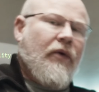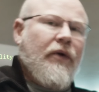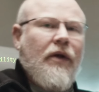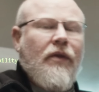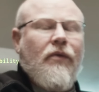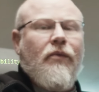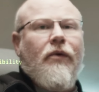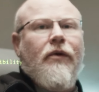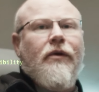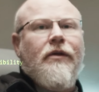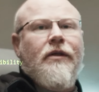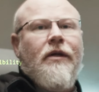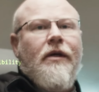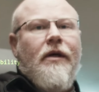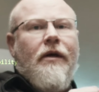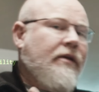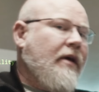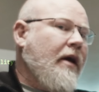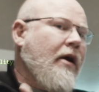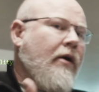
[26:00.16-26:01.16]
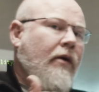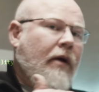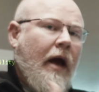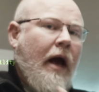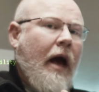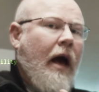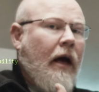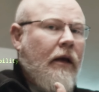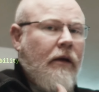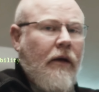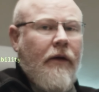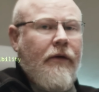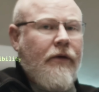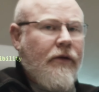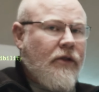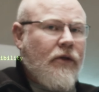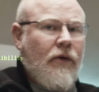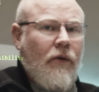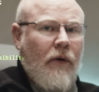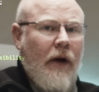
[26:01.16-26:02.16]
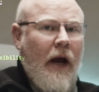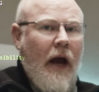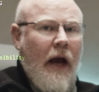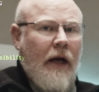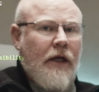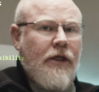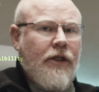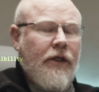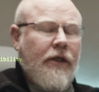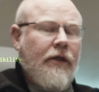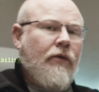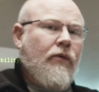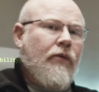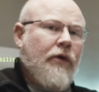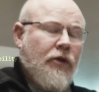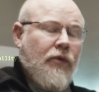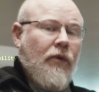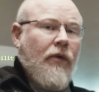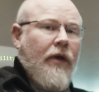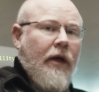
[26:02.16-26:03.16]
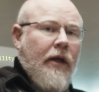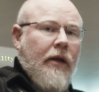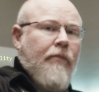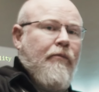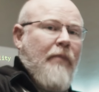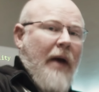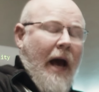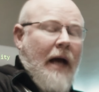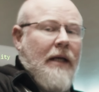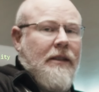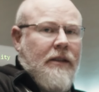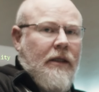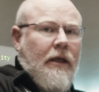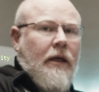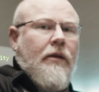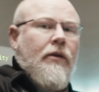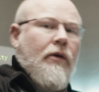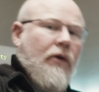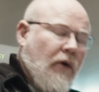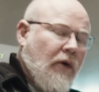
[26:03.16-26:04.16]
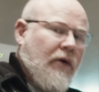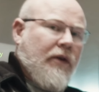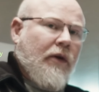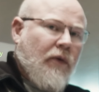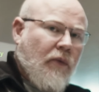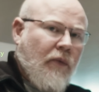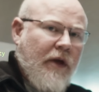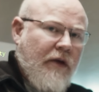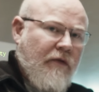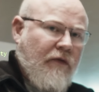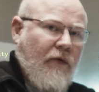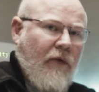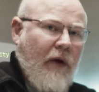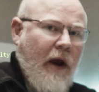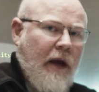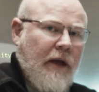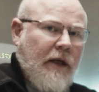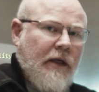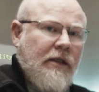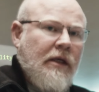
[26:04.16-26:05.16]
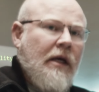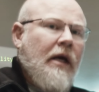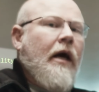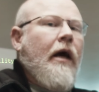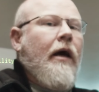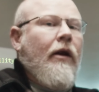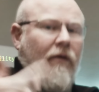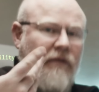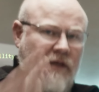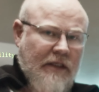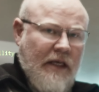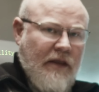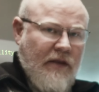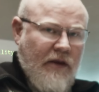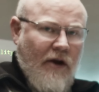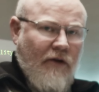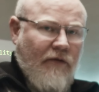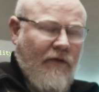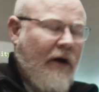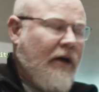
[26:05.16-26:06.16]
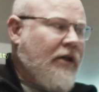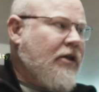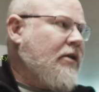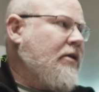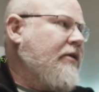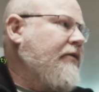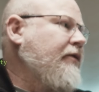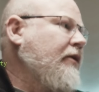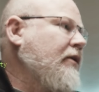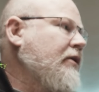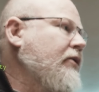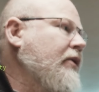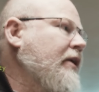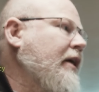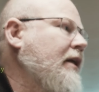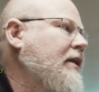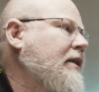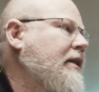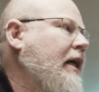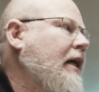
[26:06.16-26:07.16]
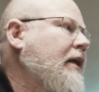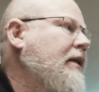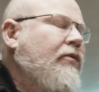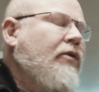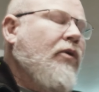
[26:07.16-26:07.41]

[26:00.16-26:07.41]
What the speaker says: in other words, their add_action, which will then pass in the hook that we've created, and obviously their function to filter against that.